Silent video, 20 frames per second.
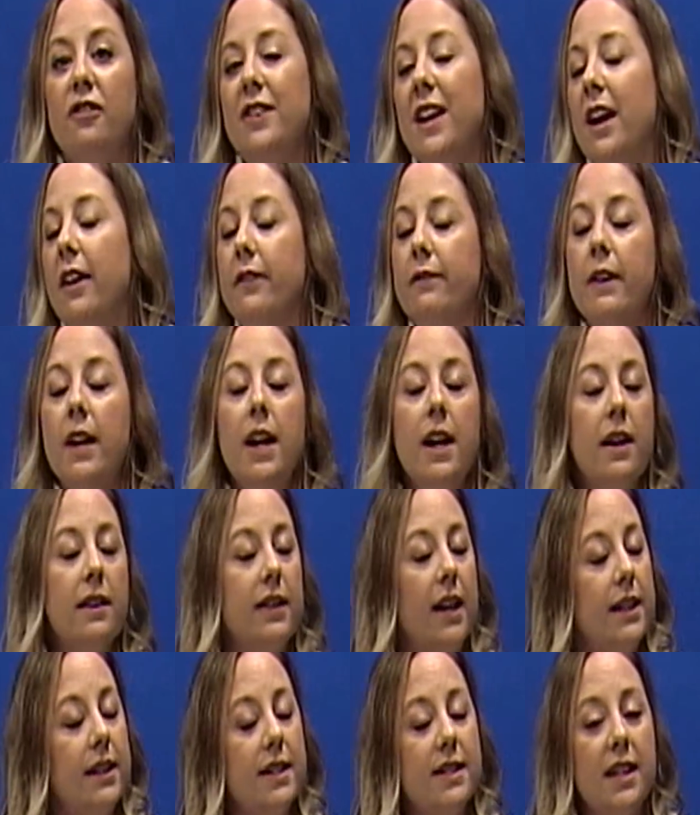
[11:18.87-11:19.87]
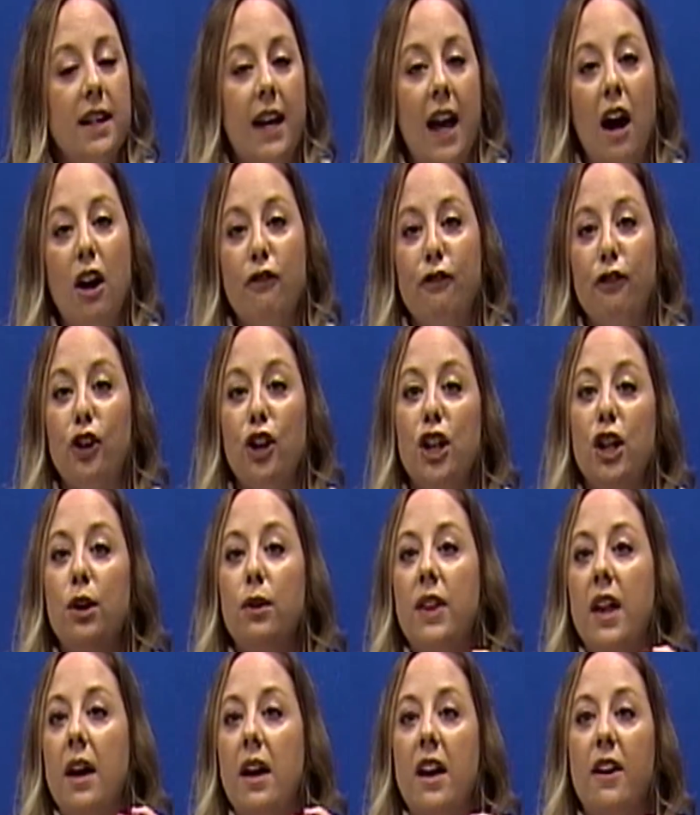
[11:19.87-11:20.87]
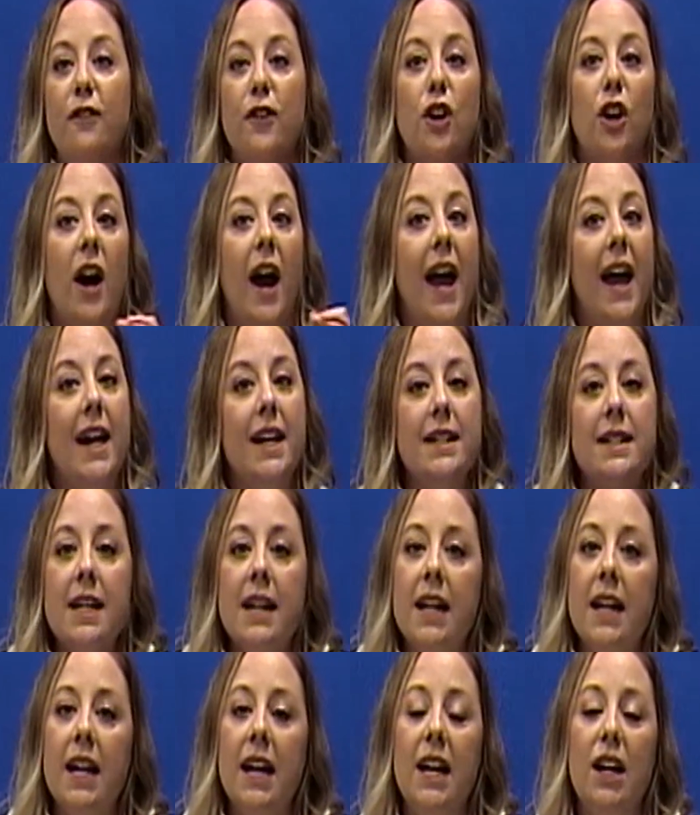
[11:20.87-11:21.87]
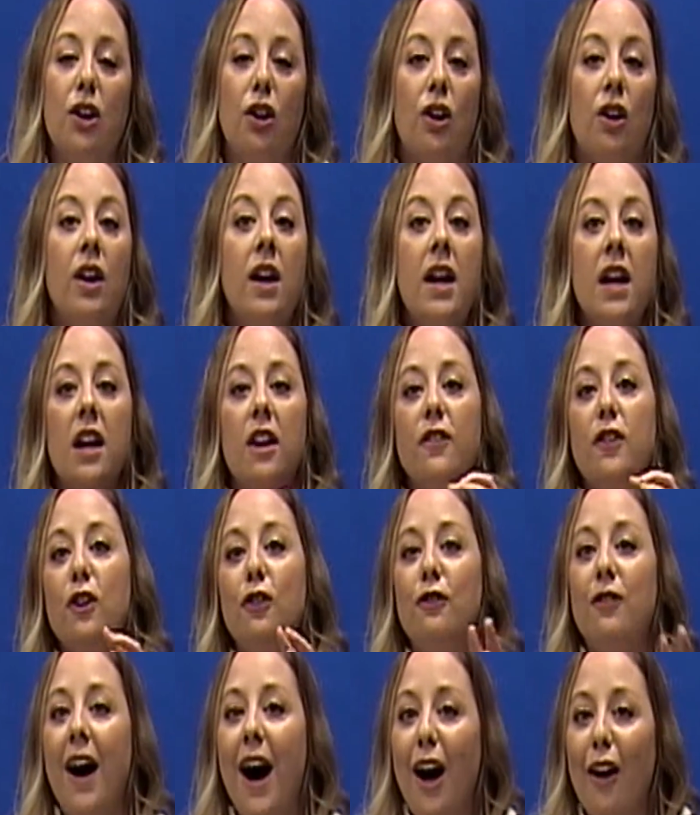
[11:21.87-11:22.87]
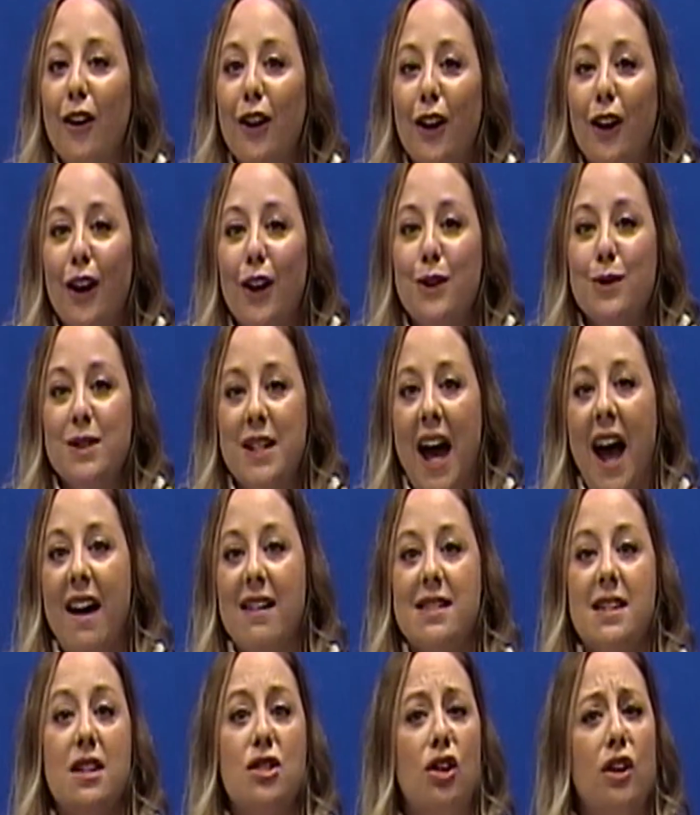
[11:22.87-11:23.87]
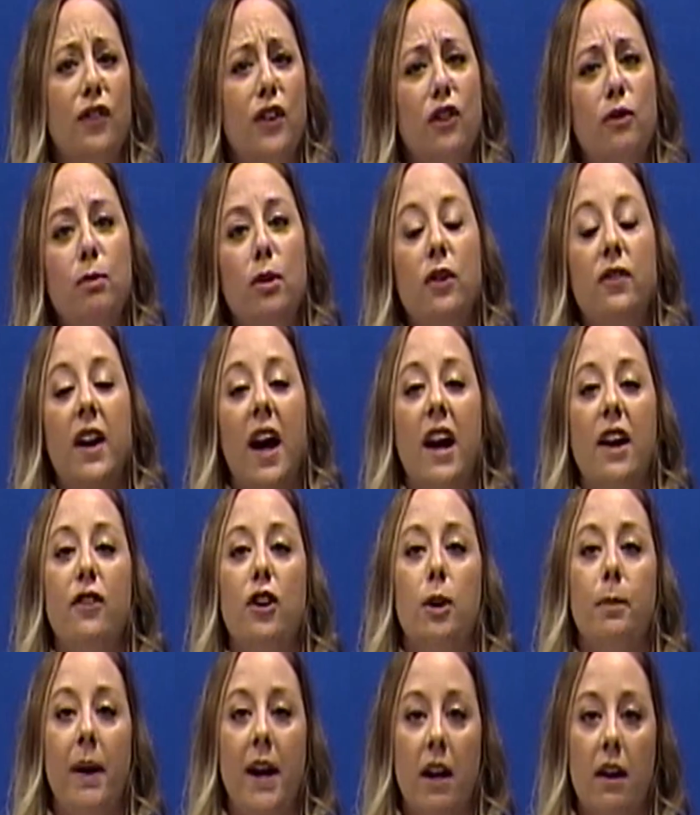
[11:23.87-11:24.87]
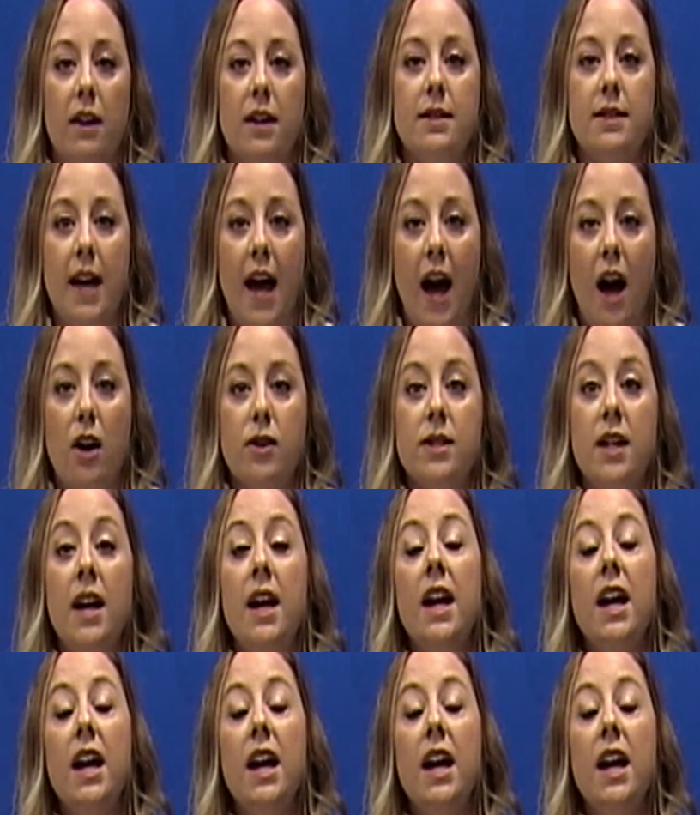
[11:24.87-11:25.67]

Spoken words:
Now, that doesn't count for you that if you're 18, or if you file your own taxes, or if you've moved out of your parents' house.